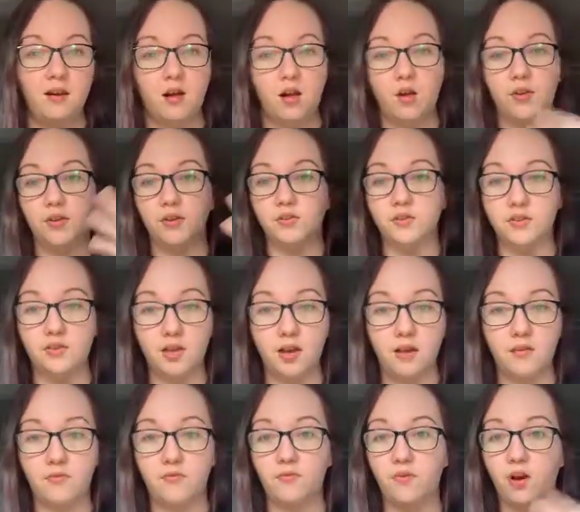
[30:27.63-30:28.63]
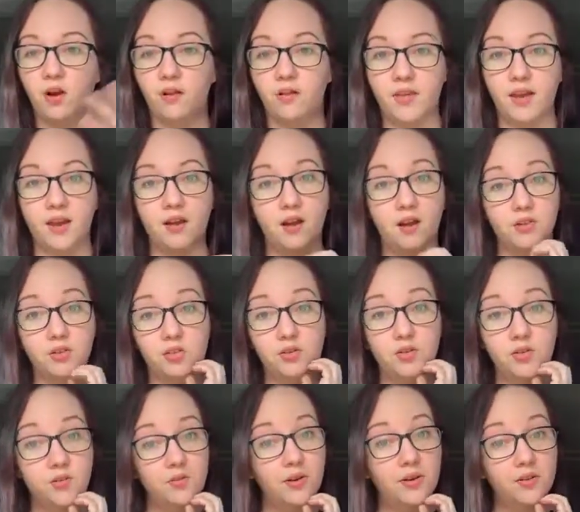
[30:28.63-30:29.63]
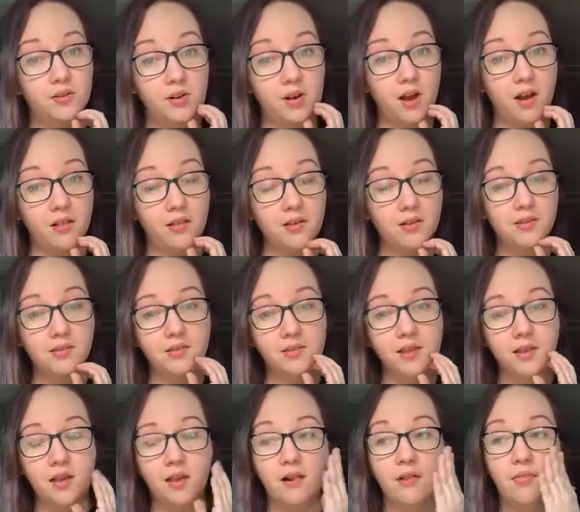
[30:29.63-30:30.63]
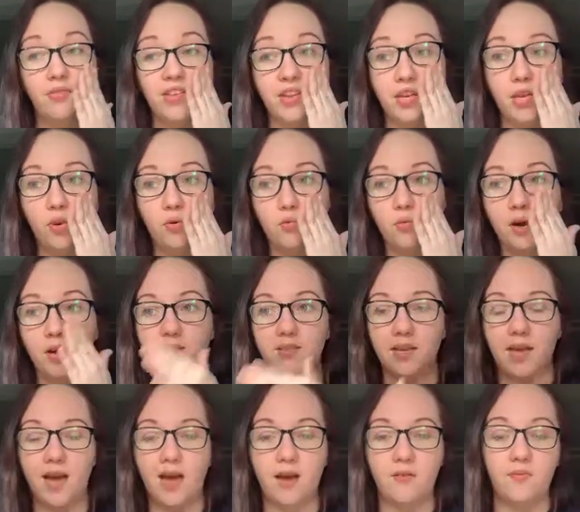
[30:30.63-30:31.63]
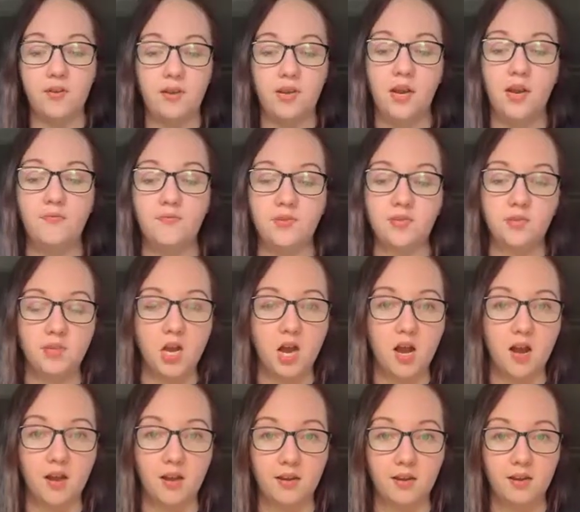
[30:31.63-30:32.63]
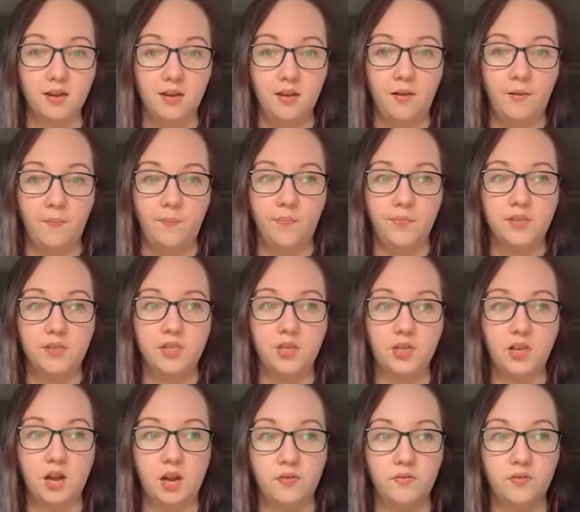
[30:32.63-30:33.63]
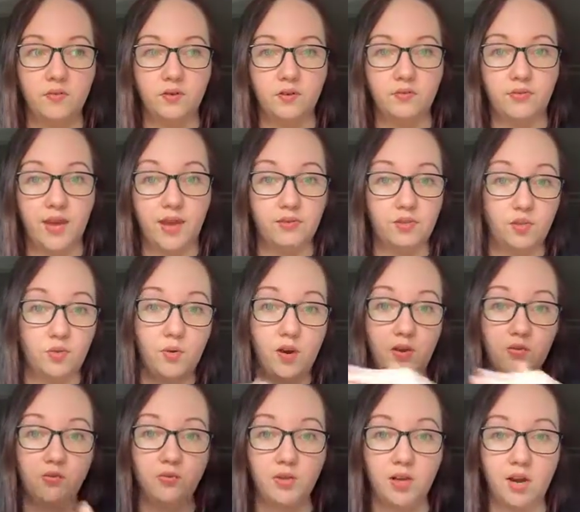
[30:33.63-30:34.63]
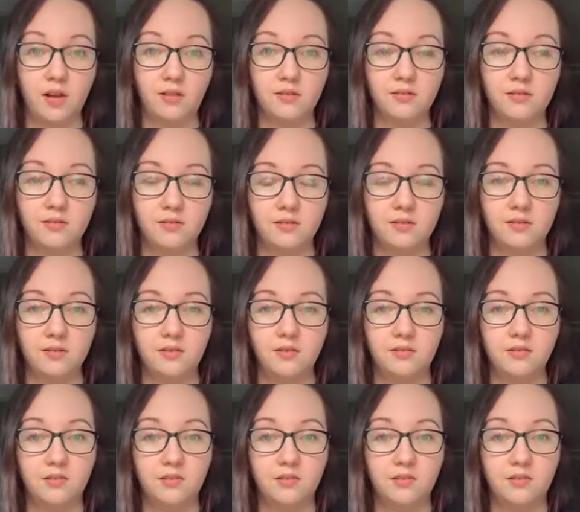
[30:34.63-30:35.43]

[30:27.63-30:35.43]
all your stuff, all of that costs you $200, then you want to have enough stock to cover that $200,